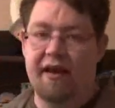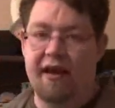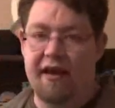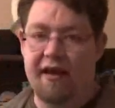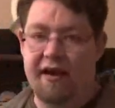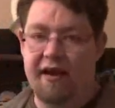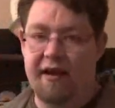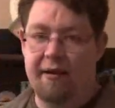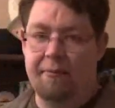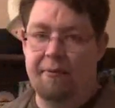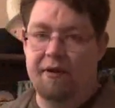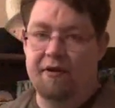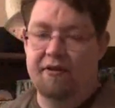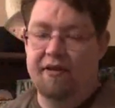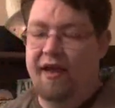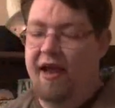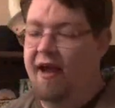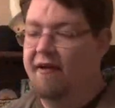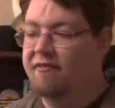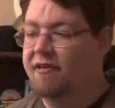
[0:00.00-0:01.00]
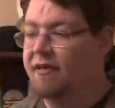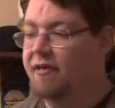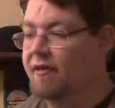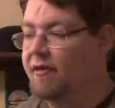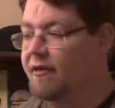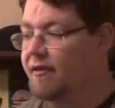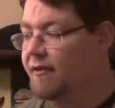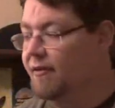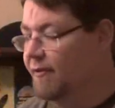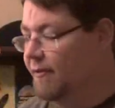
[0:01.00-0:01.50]
And I apparently haven't.
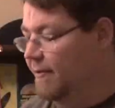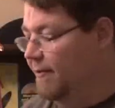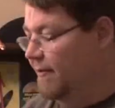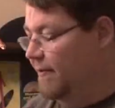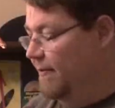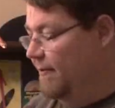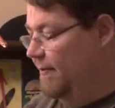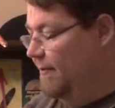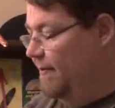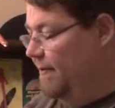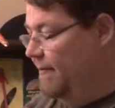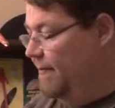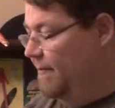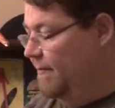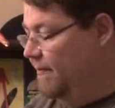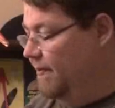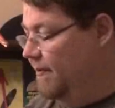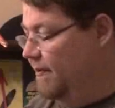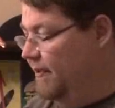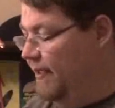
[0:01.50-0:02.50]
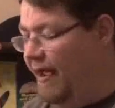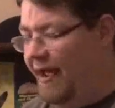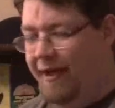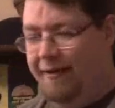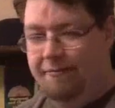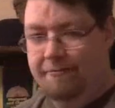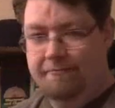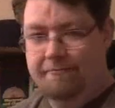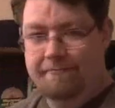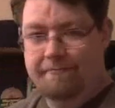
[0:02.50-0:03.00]
Yeah.